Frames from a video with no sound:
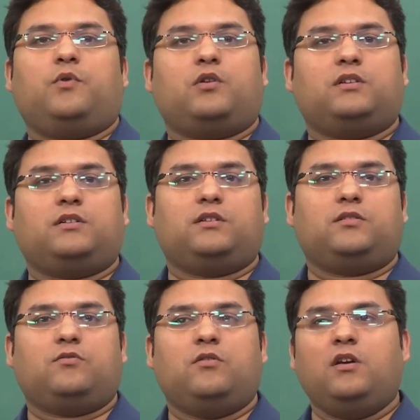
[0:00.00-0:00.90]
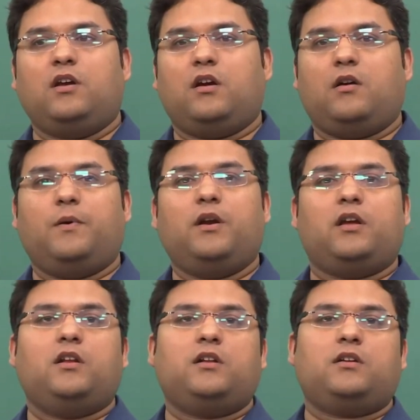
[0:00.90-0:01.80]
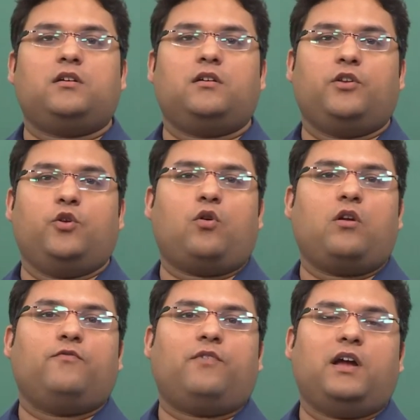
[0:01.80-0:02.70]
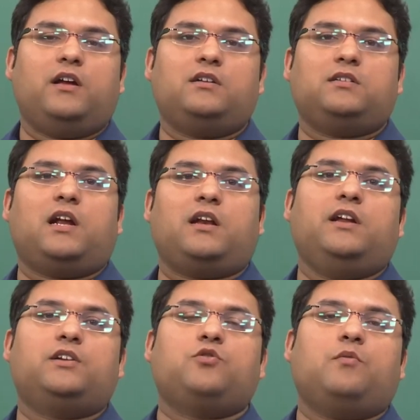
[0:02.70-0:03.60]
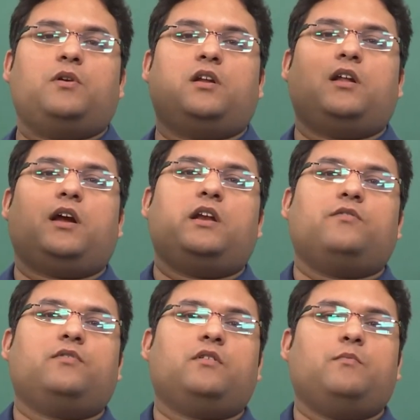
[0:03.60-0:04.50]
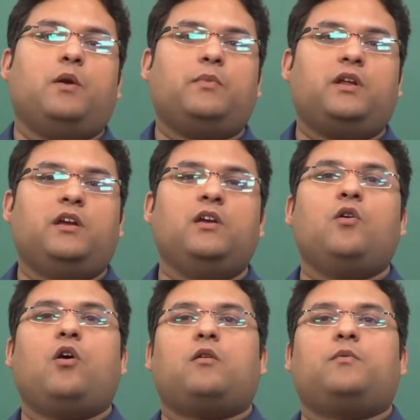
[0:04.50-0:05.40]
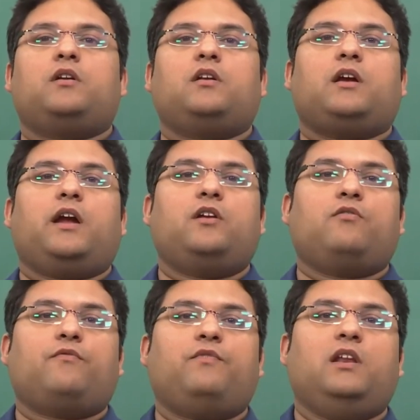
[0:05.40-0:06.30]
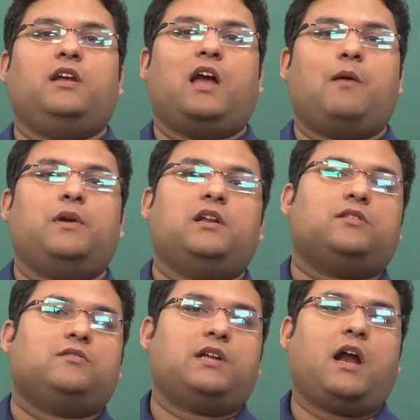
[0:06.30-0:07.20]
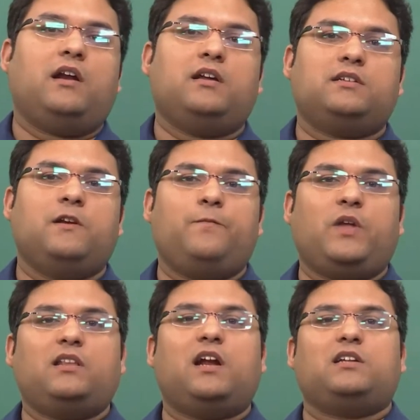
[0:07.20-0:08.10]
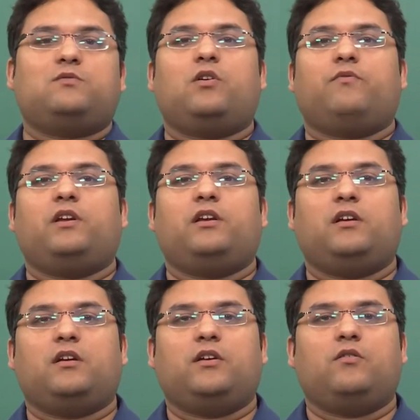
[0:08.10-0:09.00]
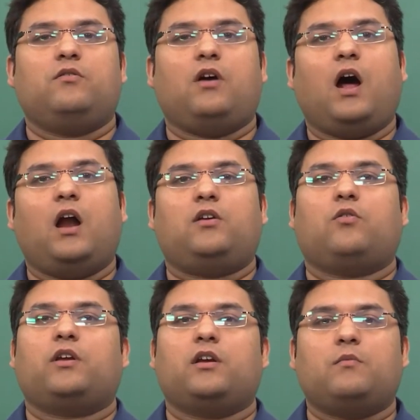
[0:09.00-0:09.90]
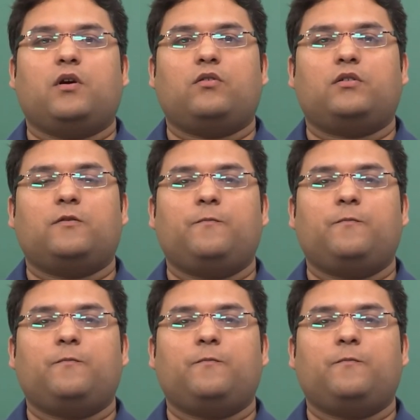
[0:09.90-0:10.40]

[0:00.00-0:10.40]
processes. So a particular neuron fires, that leads to a particular kind of a memory or a particular kind of a feeling, happiness or sadness, and that is what we are talking about.